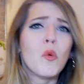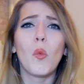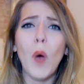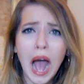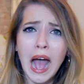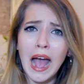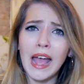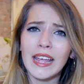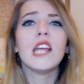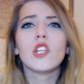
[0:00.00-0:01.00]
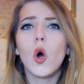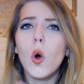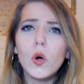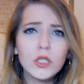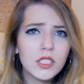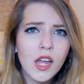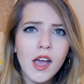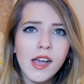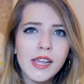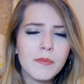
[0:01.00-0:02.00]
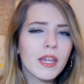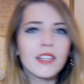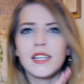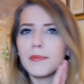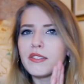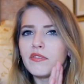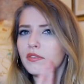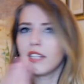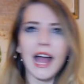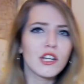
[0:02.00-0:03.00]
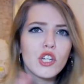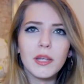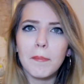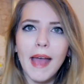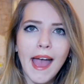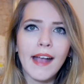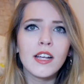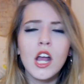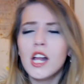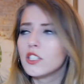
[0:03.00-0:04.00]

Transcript: Why? And the whole time it keeps flashing back